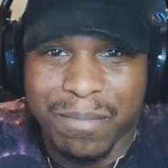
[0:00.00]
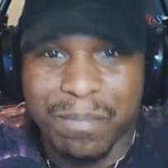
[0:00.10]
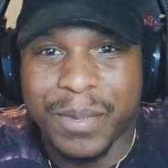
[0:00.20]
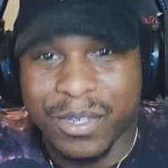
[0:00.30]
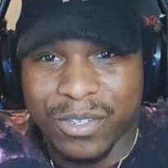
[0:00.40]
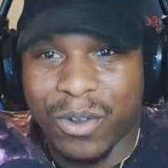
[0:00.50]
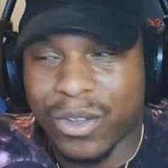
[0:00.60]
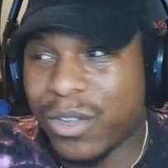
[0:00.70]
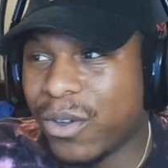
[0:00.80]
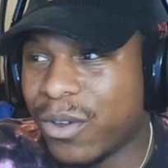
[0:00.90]
beats Donkey
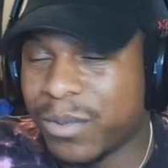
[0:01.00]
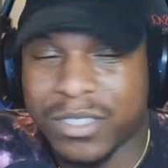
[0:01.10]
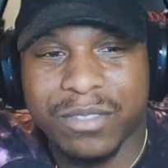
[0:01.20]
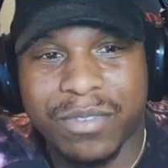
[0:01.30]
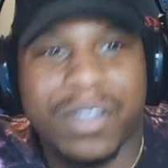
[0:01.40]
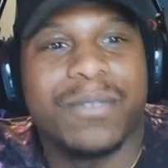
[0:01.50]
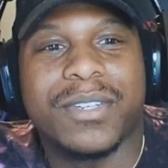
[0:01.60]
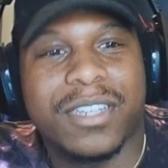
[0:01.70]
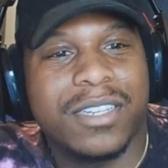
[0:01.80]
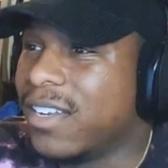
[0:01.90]
Kong, which is fucking
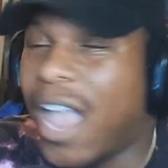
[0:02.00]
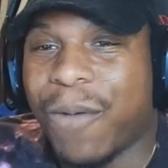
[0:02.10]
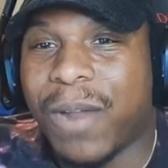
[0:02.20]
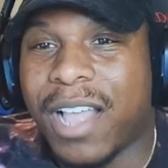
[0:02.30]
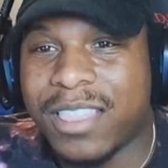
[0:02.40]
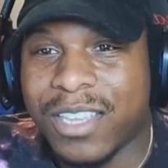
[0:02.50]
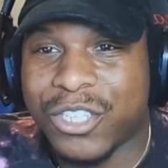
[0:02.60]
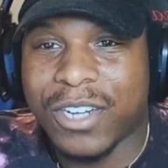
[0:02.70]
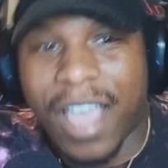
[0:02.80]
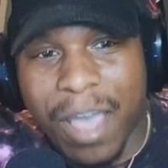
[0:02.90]
ridiculous. Now, what I think
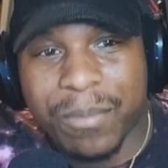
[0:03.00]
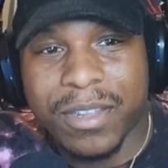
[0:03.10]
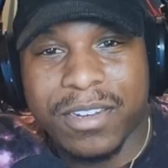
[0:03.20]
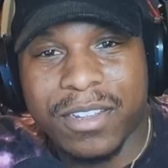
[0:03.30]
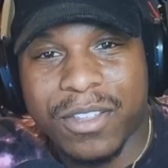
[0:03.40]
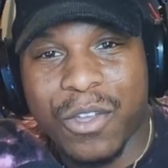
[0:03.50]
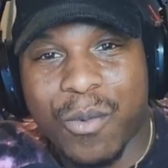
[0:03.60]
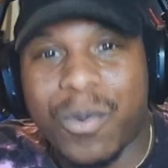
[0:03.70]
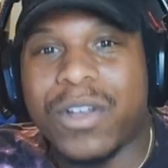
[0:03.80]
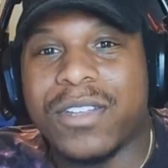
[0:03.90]
should have happened
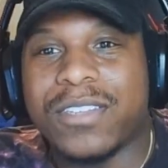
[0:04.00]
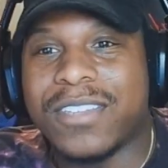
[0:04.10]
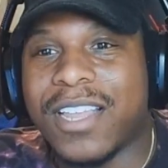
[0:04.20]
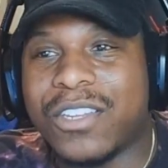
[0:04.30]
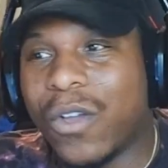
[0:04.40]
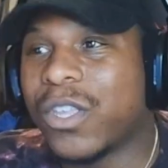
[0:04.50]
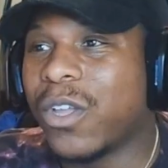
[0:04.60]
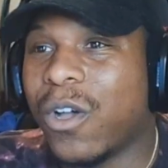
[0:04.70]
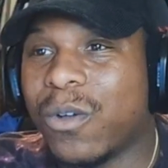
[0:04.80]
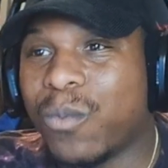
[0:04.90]
was that Donkey
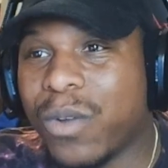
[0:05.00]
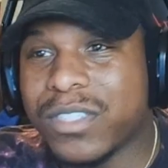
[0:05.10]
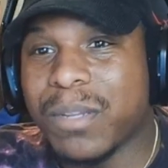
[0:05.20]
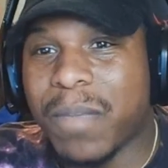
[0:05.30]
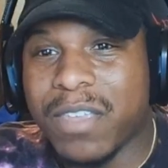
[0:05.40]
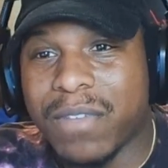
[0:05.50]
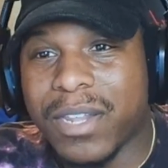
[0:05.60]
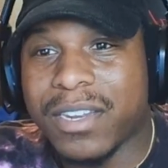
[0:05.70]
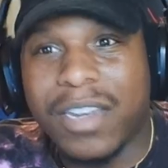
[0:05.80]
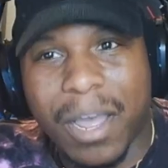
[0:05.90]
Kong was the main
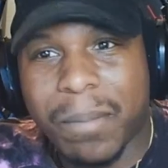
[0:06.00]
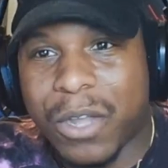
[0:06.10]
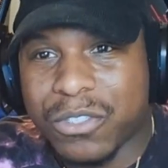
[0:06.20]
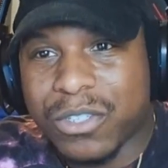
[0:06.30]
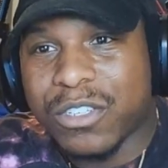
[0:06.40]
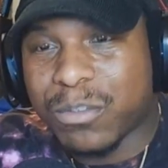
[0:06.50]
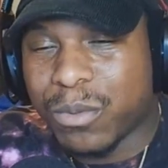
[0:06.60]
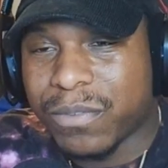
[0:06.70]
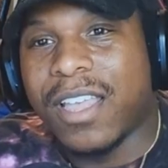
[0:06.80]
villain, not Bowser in this movie.